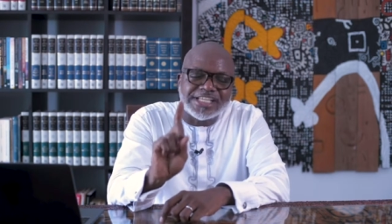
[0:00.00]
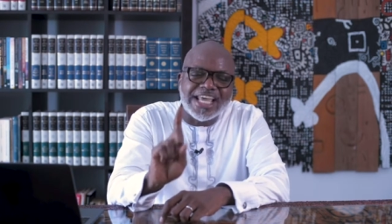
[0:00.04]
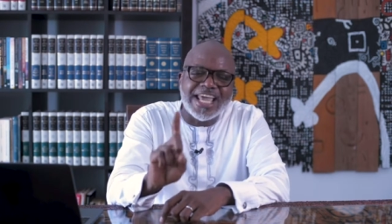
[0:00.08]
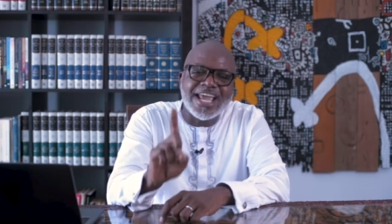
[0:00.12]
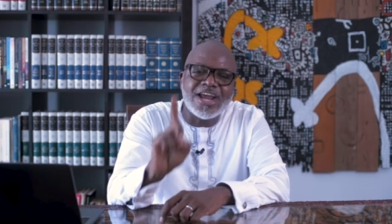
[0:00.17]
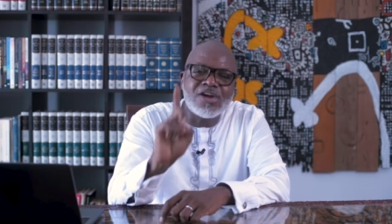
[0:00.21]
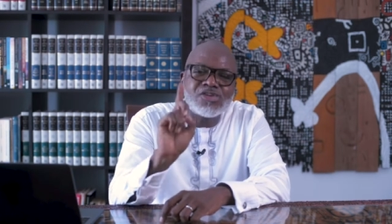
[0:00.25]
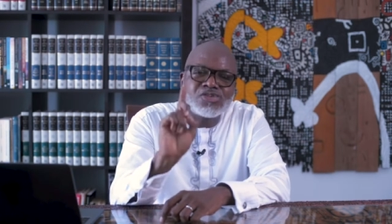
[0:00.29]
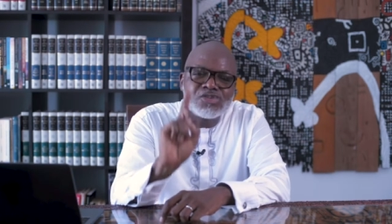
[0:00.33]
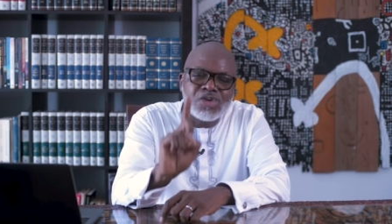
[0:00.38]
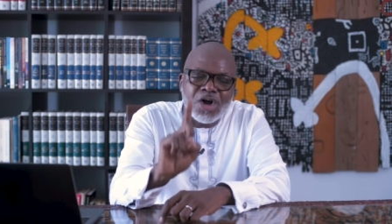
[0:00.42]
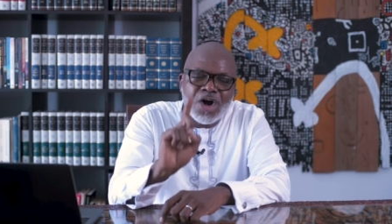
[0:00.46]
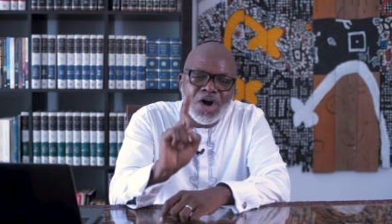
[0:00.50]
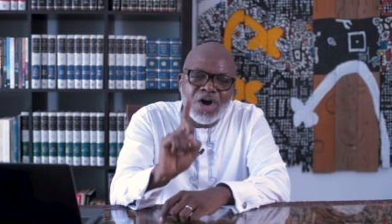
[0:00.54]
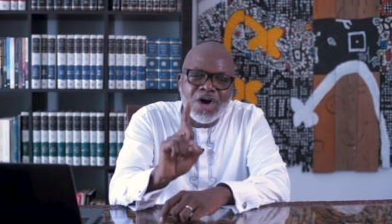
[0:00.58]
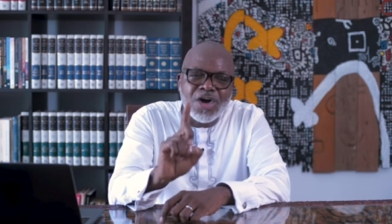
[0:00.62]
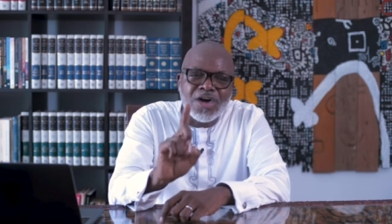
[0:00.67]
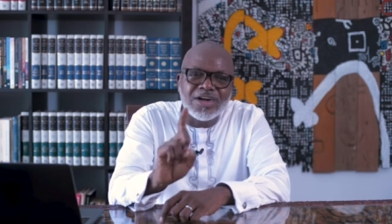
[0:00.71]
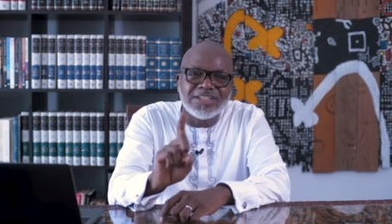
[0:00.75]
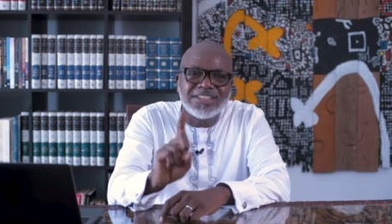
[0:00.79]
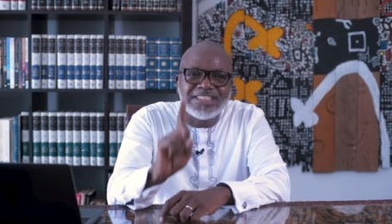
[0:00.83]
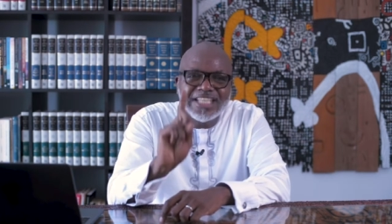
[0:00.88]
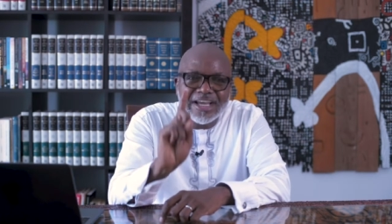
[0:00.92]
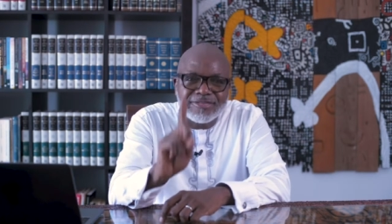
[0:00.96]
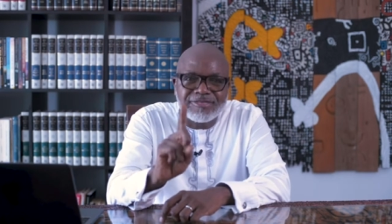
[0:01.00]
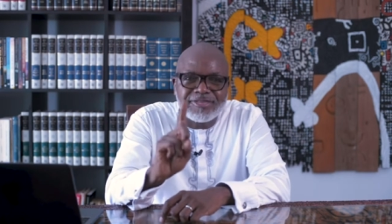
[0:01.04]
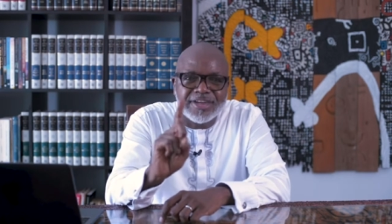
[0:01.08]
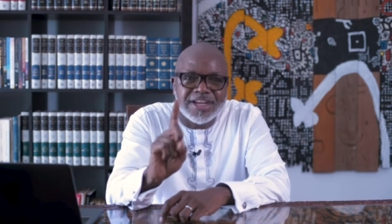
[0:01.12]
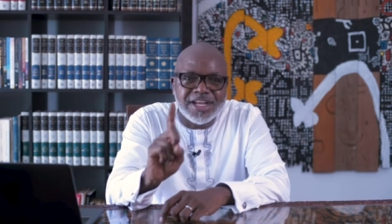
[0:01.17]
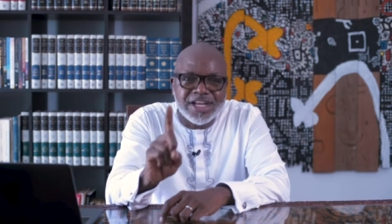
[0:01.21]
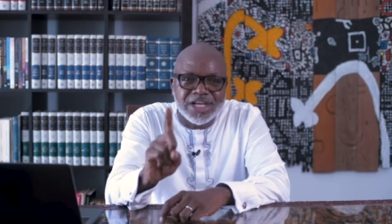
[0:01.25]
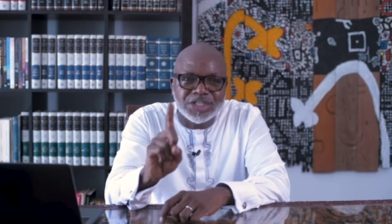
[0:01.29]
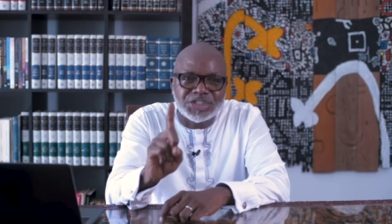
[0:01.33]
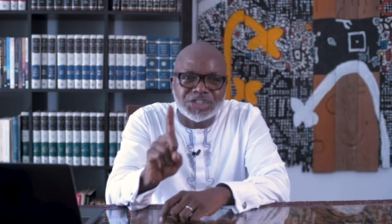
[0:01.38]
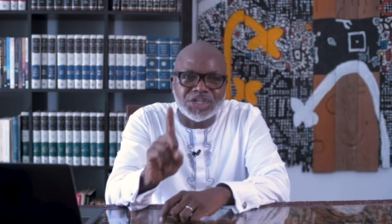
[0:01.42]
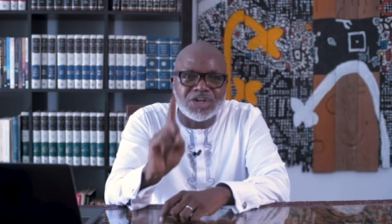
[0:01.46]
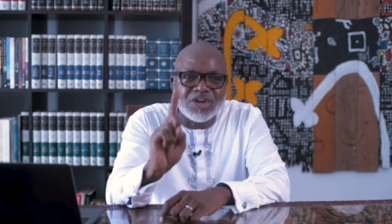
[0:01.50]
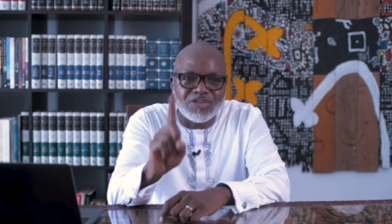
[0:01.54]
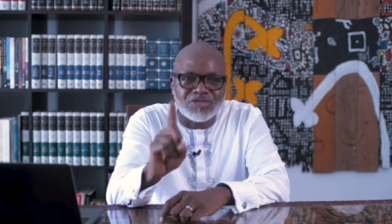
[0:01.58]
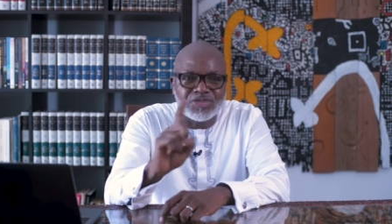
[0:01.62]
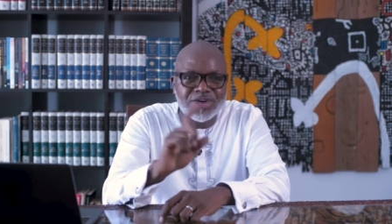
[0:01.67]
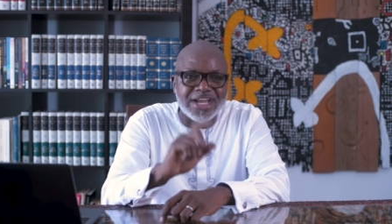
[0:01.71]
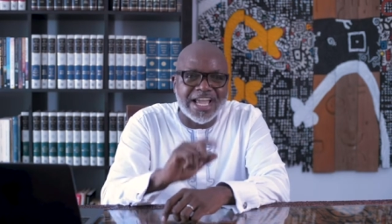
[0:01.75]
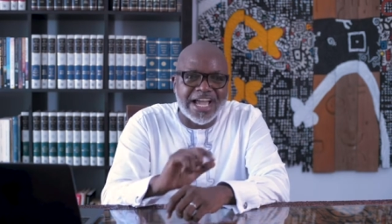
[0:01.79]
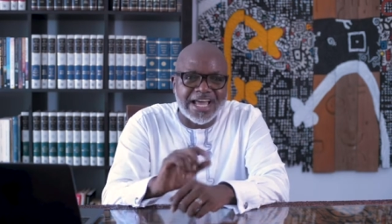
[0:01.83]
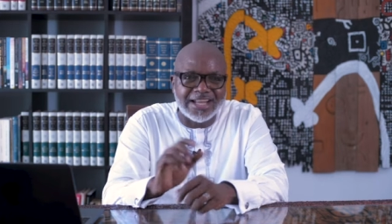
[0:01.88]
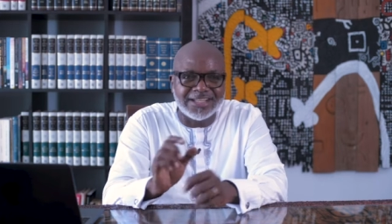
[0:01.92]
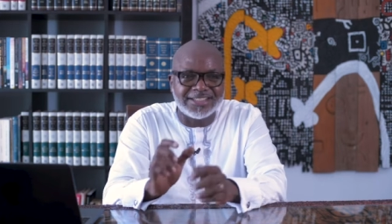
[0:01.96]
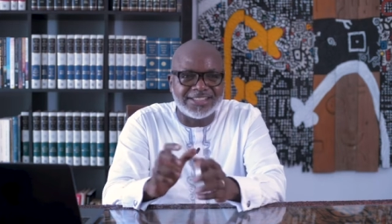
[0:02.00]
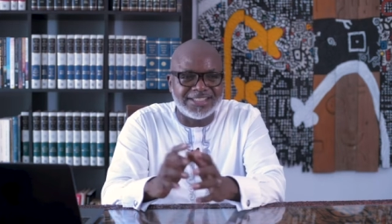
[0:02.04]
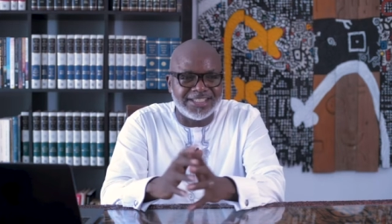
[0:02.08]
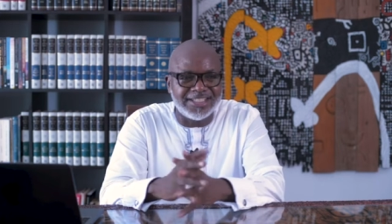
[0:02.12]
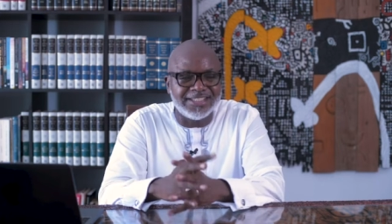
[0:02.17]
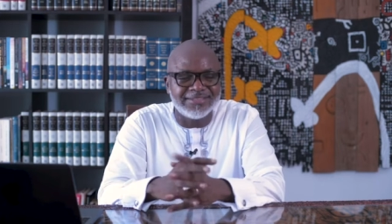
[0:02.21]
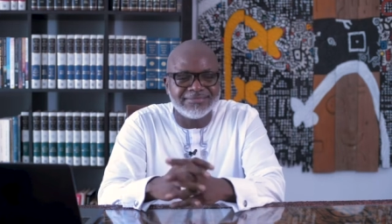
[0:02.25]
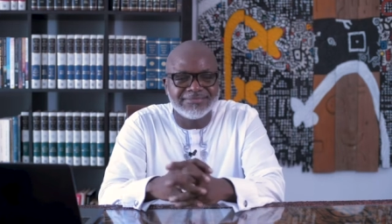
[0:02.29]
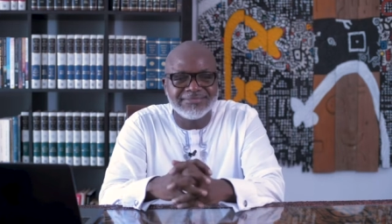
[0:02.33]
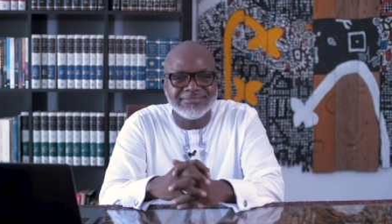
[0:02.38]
a wrong definition of reality.